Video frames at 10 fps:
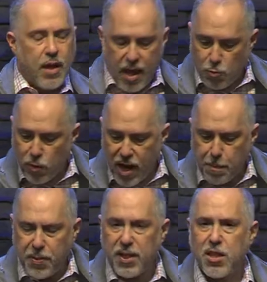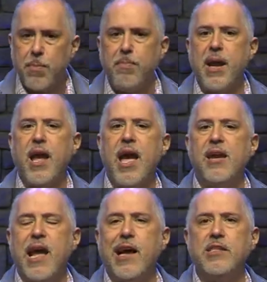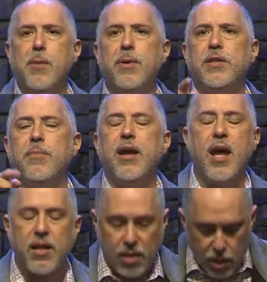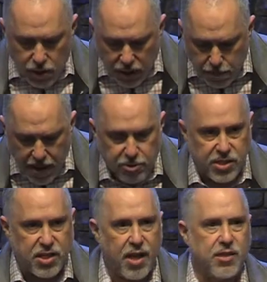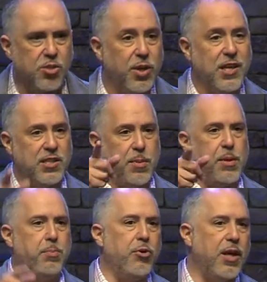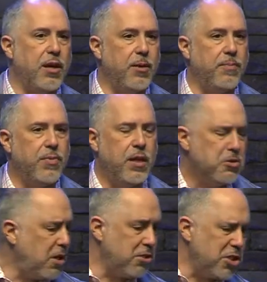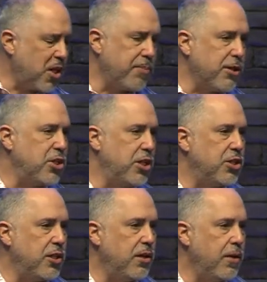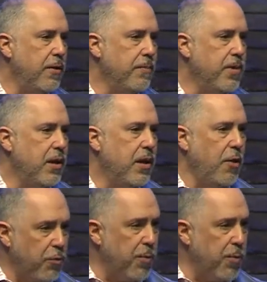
And when I picked up my hand, as I picked up my hand, he, he bowed his head. So he didn't see me point at him. So I just kept on teaching. A few